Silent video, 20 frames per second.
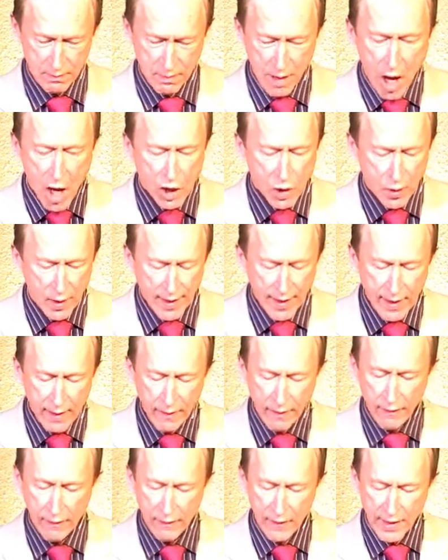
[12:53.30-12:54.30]
So I have
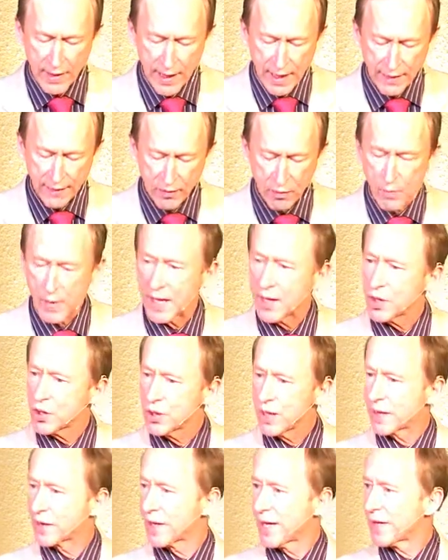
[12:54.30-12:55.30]
an affirmation I'd
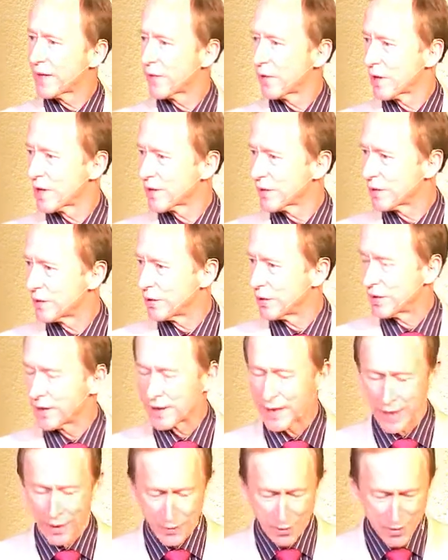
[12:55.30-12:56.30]
like for us to do
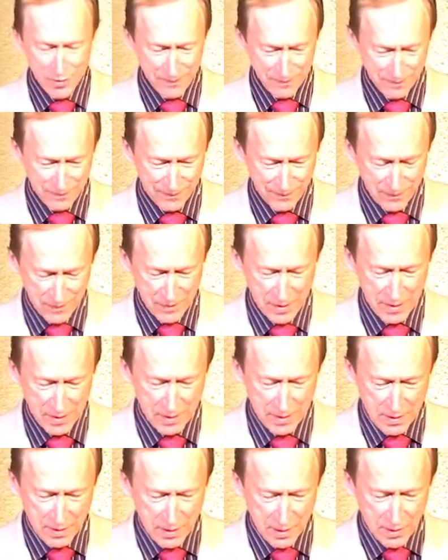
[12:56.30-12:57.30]
together.
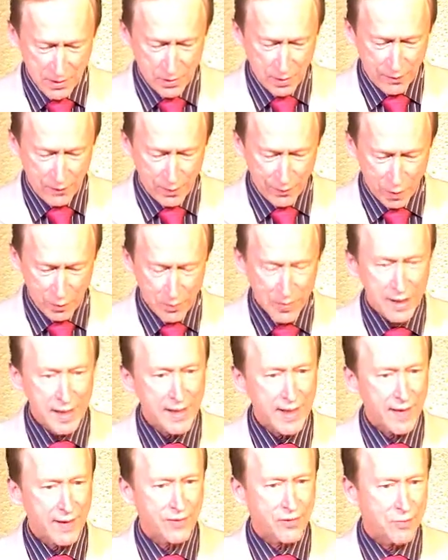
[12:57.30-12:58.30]
So if you'll repeat
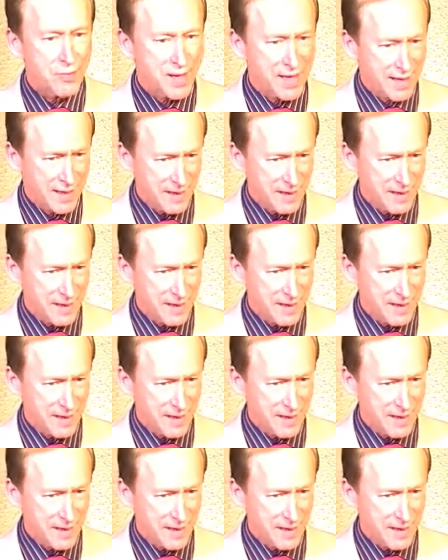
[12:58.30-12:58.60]
after me